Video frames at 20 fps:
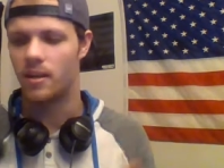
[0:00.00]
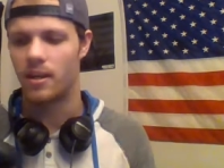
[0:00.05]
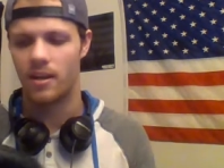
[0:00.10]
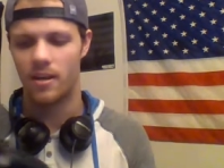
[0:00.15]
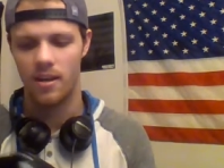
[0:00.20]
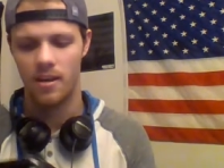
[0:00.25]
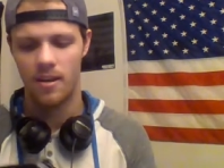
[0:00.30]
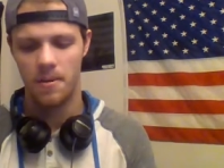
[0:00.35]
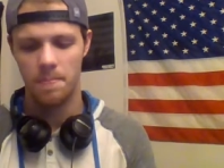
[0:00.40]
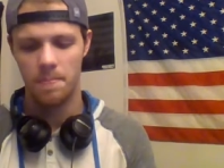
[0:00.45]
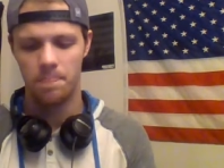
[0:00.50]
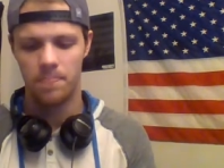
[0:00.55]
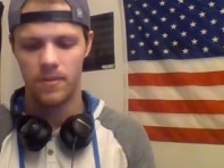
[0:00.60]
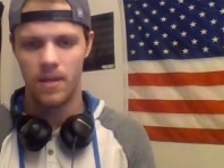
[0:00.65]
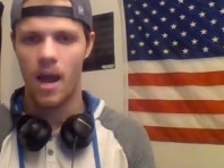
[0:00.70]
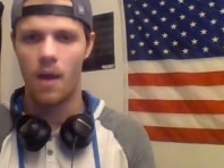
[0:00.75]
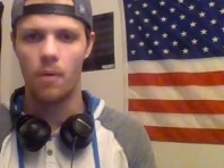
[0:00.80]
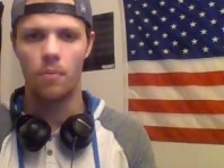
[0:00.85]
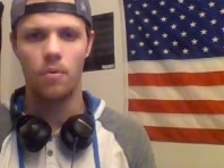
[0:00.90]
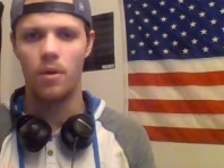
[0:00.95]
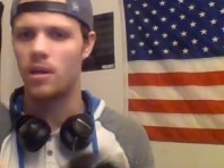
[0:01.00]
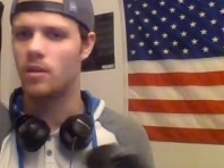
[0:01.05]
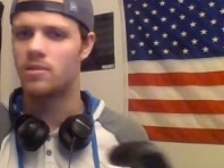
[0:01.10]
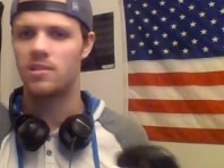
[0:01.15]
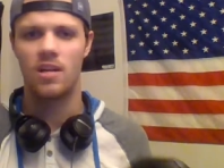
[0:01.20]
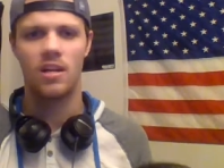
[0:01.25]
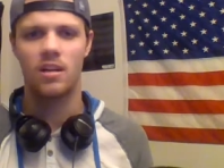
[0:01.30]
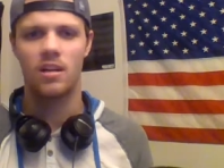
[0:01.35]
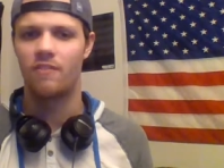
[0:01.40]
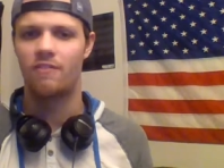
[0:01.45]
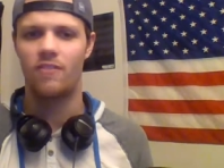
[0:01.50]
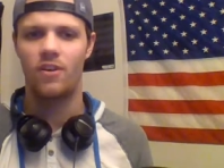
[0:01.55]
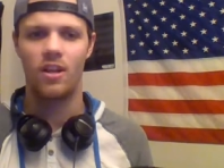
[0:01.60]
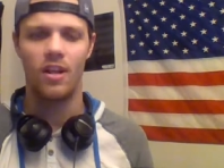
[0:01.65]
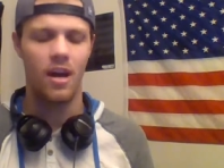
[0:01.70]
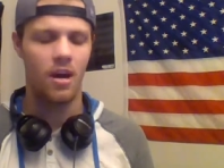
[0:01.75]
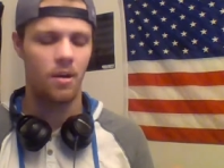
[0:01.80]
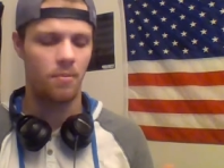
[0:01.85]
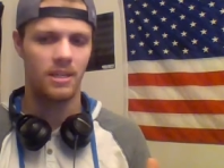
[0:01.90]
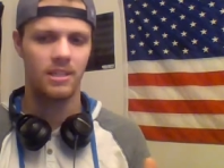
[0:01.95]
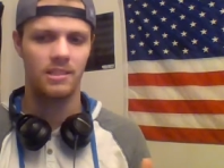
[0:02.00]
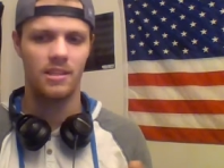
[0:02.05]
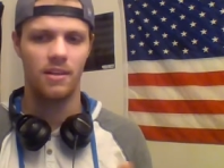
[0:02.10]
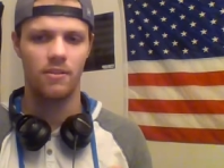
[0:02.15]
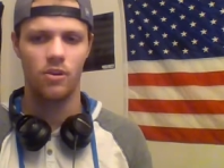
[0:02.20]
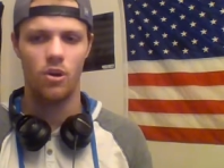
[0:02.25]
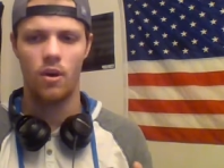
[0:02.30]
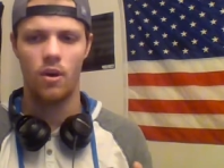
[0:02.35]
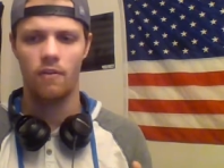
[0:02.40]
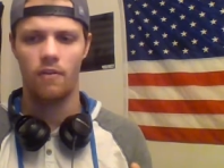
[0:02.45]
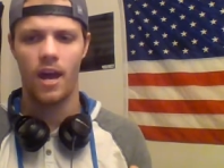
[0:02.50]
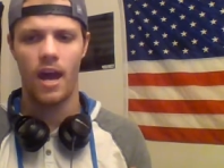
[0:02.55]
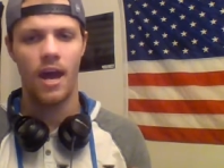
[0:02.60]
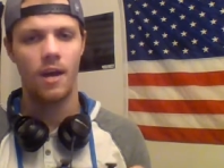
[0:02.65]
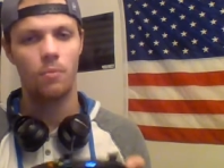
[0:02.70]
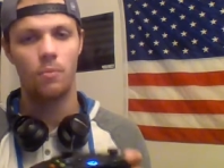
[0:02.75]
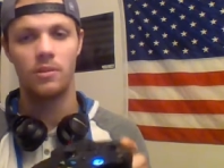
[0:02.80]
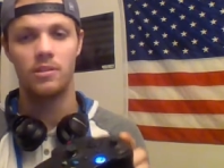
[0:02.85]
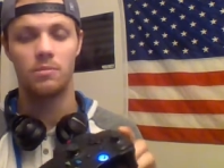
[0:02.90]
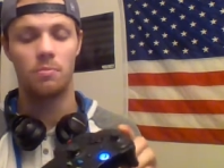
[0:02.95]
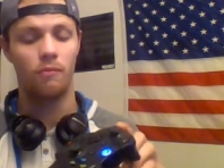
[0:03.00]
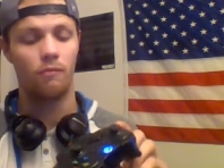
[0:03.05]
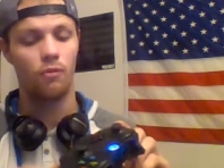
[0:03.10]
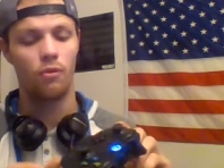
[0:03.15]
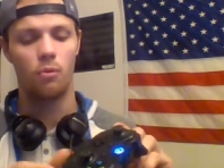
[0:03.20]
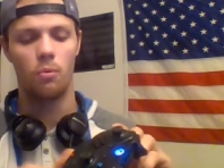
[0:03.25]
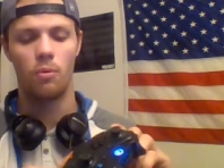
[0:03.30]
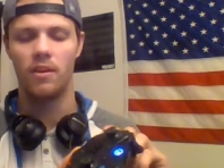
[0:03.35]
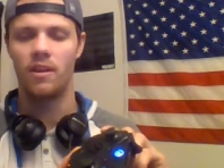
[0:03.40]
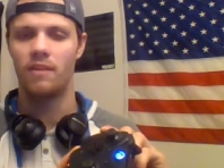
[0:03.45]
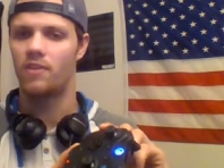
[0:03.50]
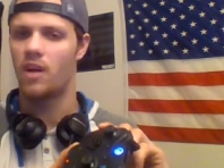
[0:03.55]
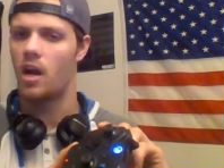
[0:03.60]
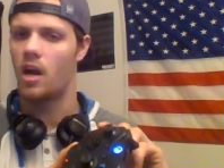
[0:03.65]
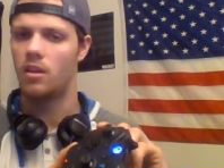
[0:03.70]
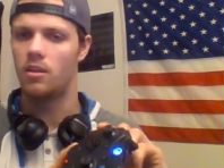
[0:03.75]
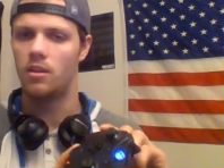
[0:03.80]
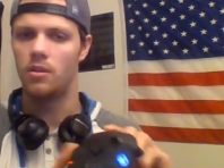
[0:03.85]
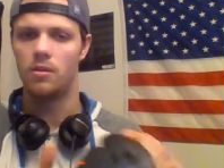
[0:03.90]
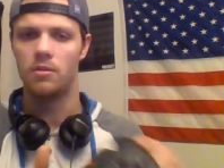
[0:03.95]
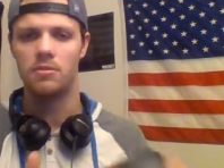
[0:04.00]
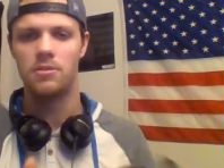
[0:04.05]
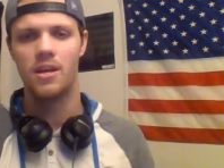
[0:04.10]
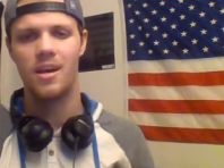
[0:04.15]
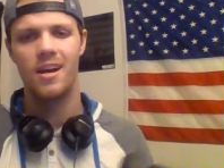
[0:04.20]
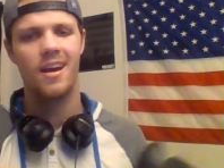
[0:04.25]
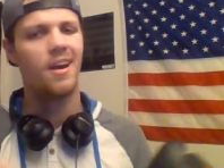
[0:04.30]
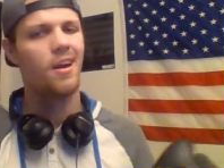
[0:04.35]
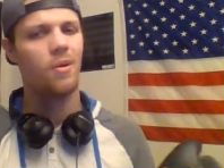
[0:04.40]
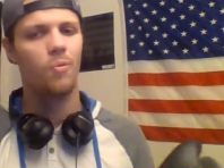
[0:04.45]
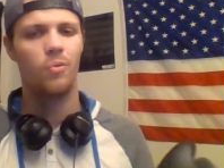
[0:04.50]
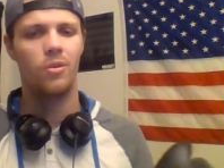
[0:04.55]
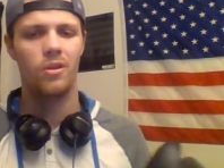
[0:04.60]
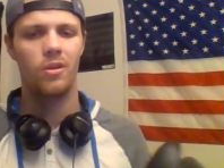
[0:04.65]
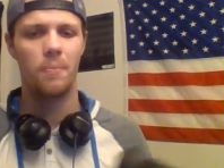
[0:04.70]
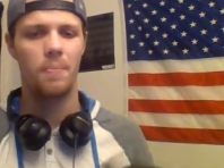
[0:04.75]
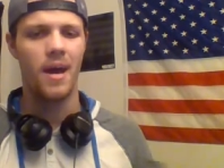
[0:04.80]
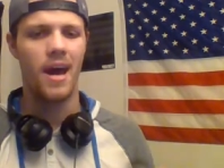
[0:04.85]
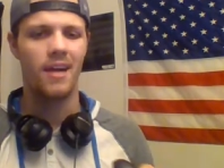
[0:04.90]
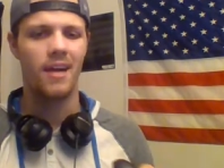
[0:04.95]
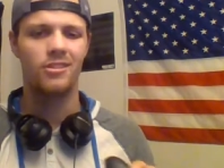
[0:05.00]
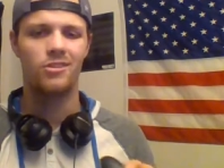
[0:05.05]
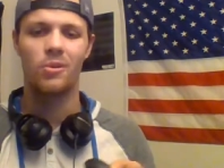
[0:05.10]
Like, it's not going to fall out, because I know I've had ones before where they've gotten loose really bad.